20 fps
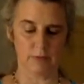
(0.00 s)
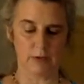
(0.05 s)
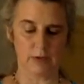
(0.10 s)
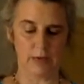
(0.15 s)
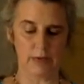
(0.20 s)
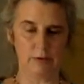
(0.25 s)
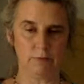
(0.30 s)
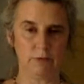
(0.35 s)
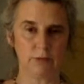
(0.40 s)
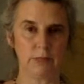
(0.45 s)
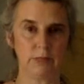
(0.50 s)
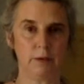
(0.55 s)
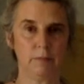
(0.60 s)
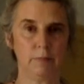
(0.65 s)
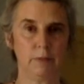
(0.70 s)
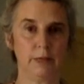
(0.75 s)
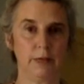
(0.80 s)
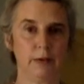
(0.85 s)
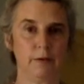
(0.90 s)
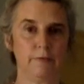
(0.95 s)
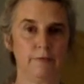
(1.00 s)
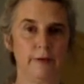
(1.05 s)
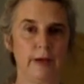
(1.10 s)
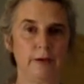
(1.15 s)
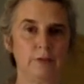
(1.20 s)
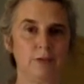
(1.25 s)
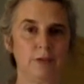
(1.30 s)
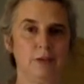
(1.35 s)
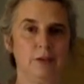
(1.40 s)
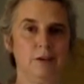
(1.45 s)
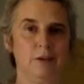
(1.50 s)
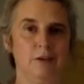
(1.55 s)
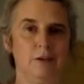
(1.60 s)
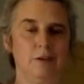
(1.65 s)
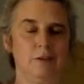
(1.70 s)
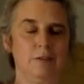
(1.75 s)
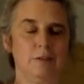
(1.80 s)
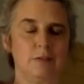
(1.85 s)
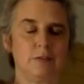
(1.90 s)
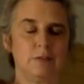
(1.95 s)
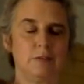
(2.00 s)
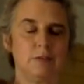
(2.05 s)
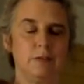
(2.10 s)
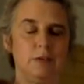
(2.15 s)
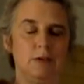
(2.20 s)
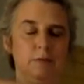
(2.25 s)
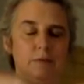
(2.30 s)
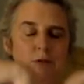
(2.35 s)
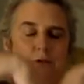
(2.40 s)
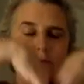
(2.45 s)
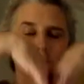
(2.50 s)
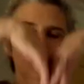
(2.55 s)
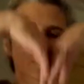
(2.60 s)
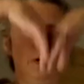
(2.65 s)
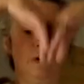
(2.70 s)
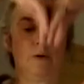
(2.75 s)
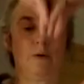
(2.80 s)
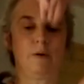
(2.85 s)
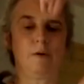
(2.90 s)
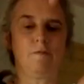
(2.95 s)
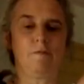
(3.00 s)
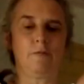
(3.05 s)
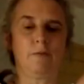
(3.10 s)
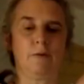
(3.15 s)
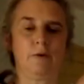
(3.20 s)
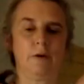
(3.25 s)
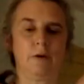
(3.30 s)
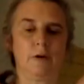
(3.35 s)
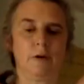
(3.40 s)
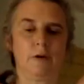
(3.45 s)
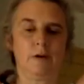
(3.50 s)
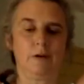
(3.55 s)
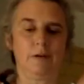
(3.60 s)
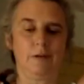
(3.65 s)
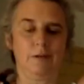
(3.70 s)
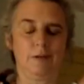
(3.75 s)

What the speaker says: Kind of resembling a fountain here. This is the image we're going for.